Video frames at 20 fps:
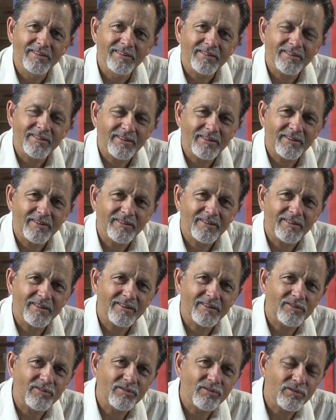See,
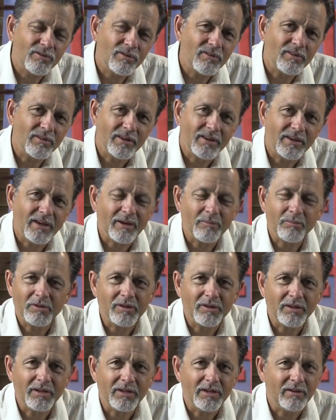truly, I
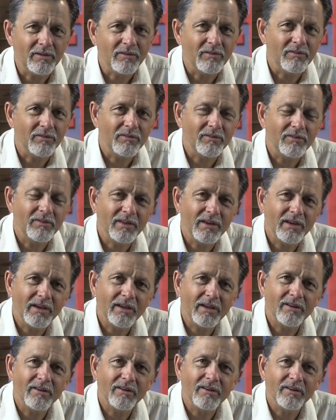believe
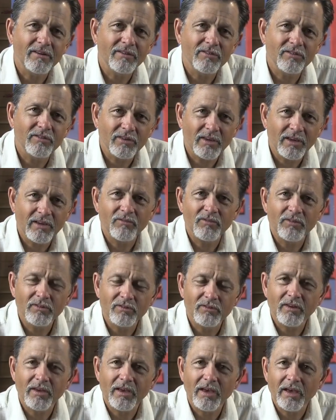that it's
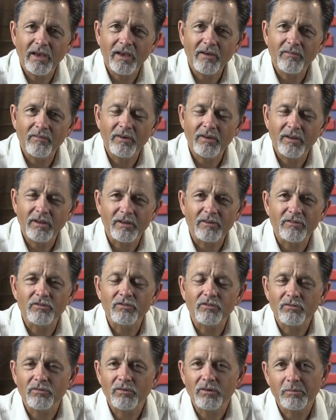safest to have an
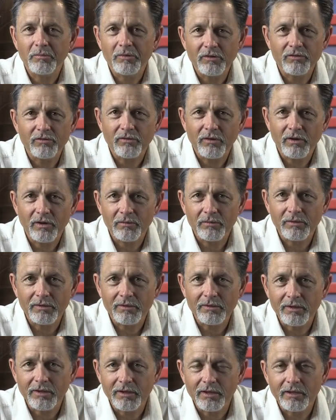extremely
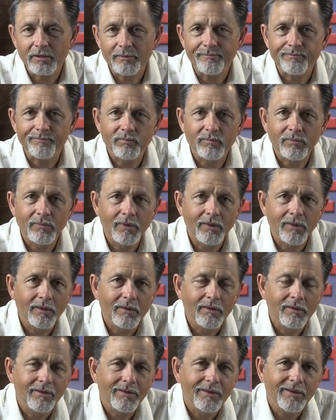strong-willed kid.
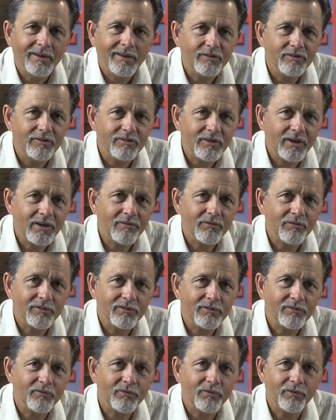It's
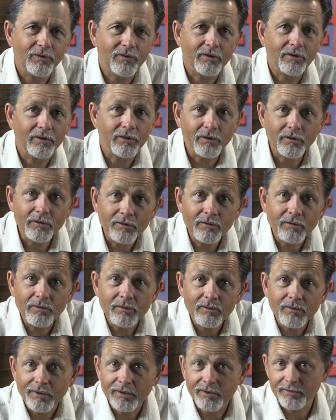safest for
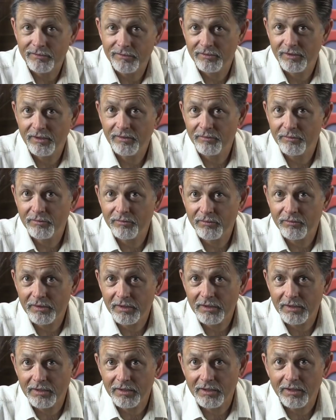you, and it's safest for
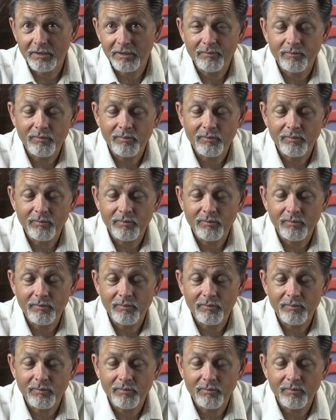the kid.